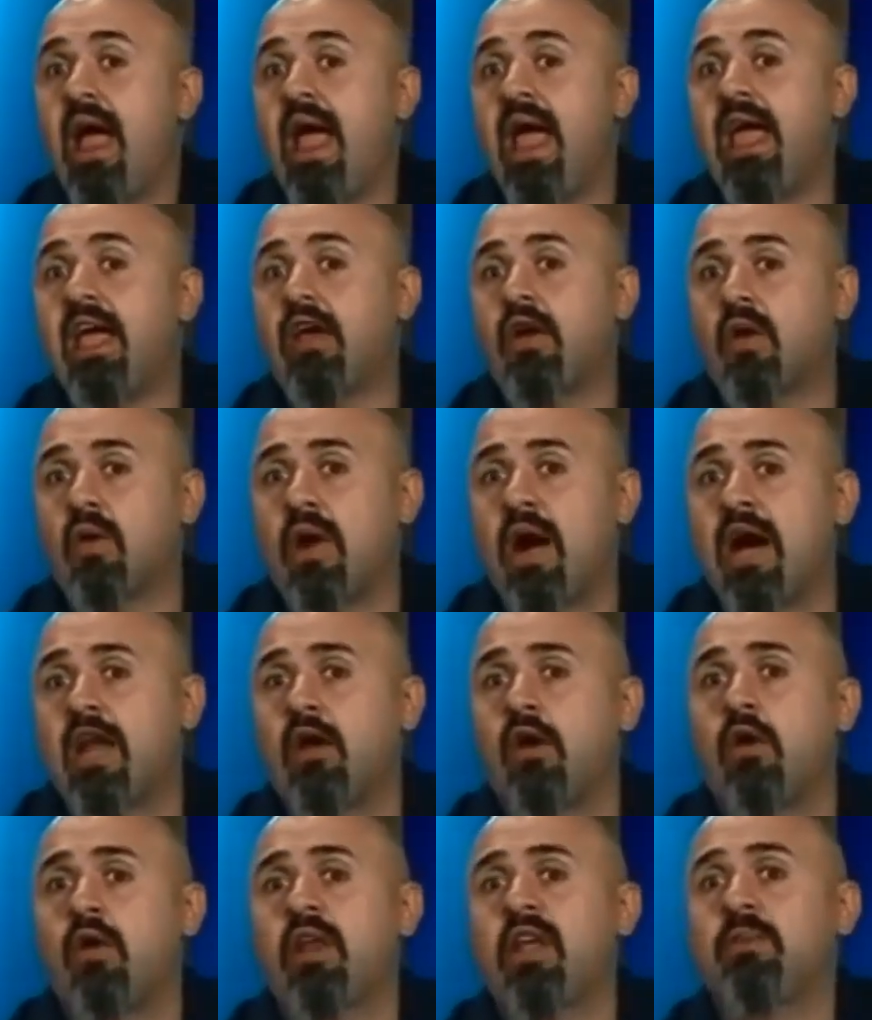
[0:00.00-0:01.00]
a
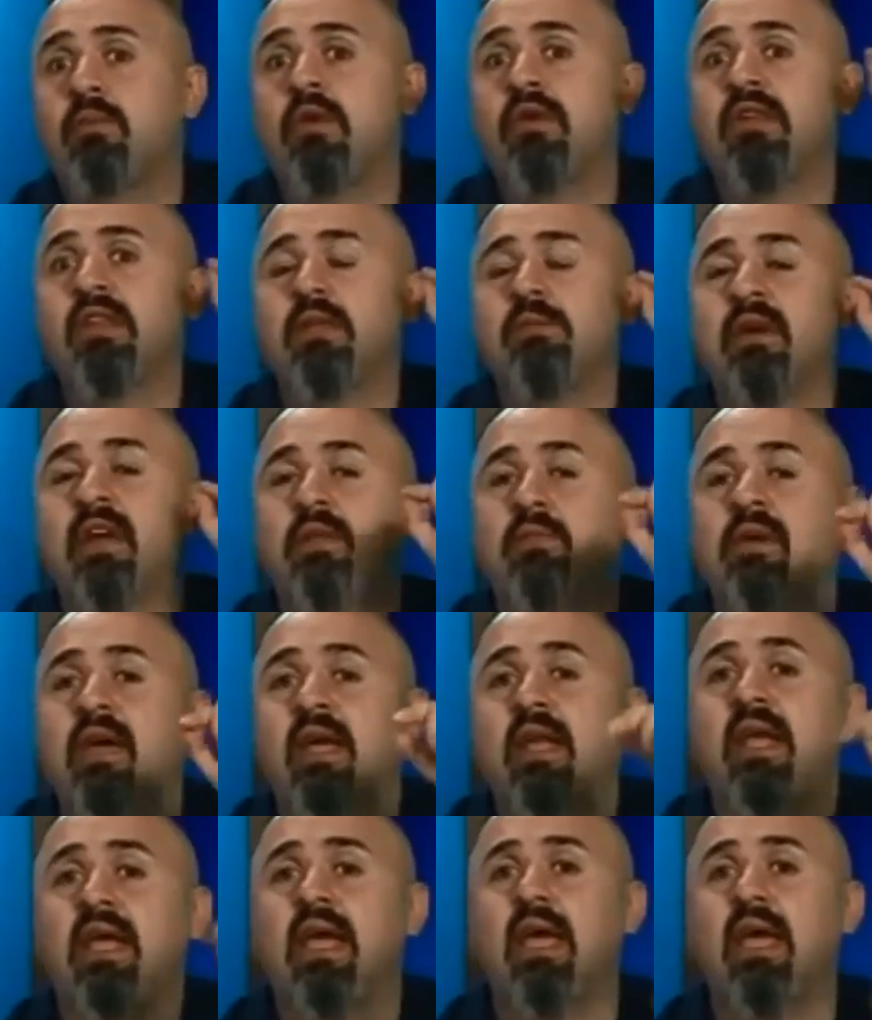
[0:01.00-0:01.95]
Quran-only Muslim admit